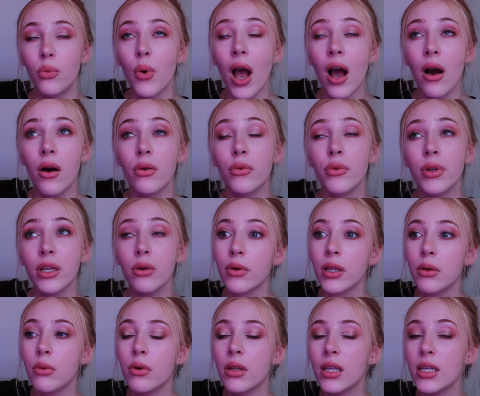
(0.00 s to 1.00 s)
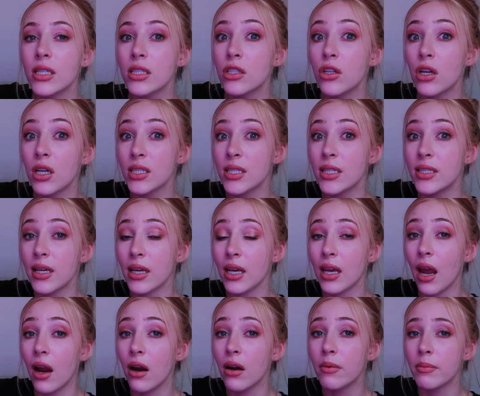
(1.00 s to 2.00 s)
Wow, I really want this nurse to take
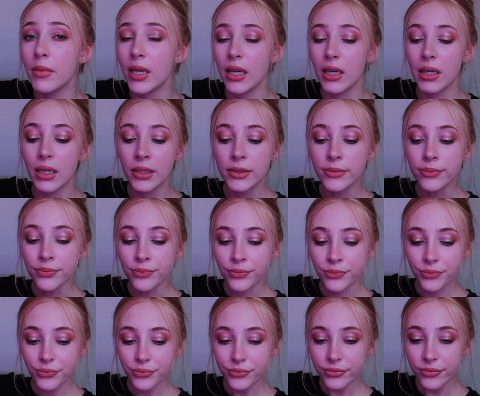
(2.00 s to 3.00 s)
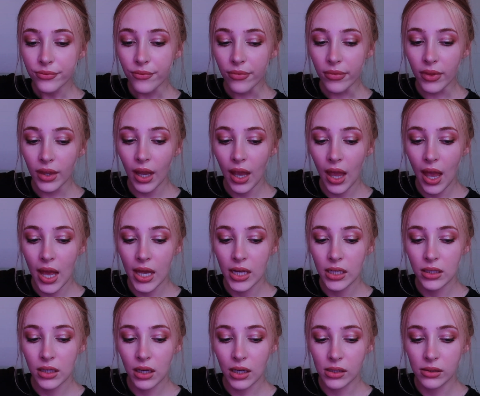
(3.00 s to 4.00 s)
care of me.
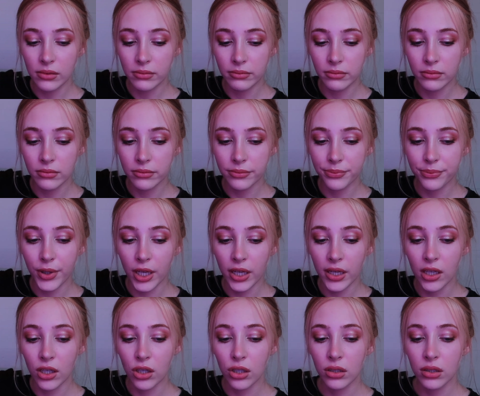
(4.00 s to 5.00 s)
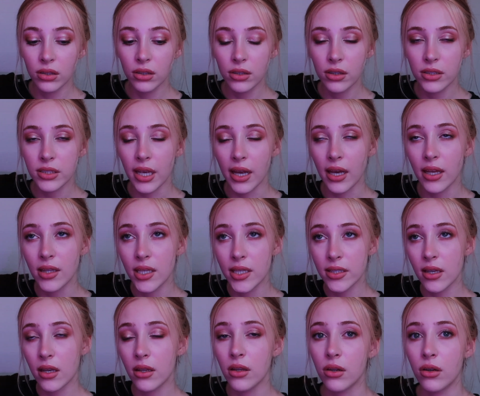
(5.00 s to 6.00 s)
And but he couldn't, because I had
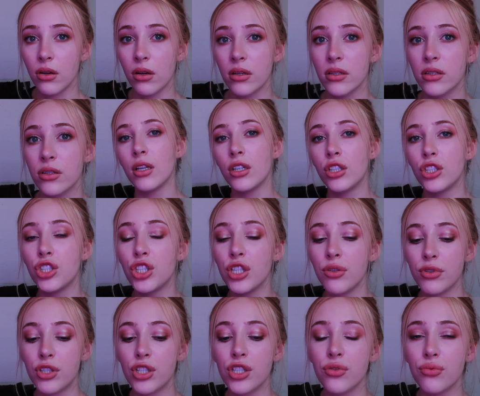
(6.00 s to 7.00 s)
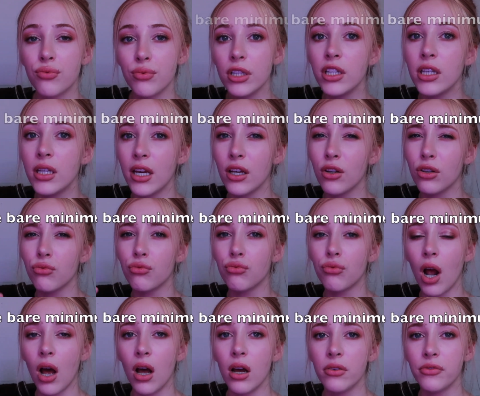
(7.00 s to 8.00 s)
this other nurse. She was just really like
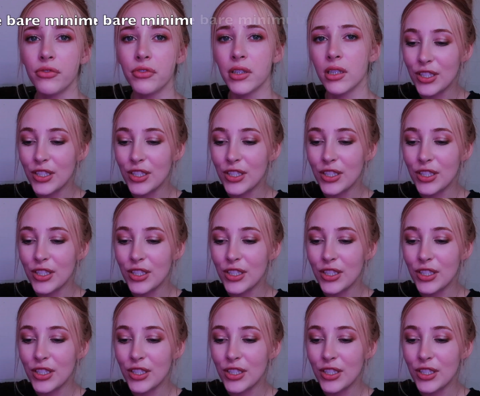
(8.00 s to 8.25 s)
rough.